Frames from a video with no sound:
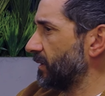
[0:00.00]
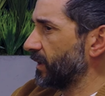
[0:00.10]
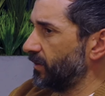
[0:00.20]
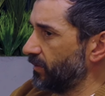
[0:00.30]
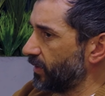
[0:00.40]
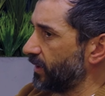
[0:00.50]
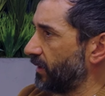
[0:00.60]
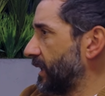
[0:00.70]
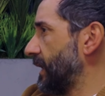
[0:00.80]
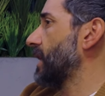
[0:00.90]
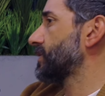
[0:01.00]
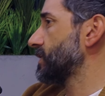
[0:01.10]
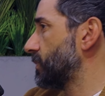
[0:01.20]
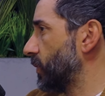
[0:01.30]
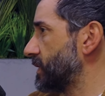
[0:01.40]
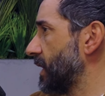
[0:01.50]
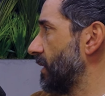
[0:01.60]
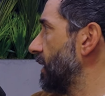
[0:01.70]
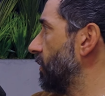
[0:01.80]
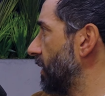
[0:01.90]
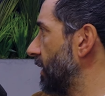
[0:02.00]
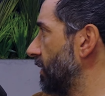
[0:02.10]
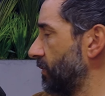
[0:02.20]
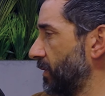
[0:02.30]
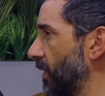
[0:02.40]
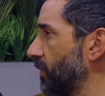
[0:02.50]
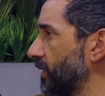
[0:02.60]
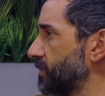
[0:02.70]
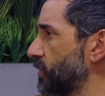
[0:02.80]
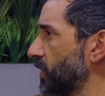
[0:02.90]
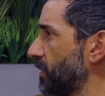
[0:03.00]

Like you look at like the action sports area where, what I'm talking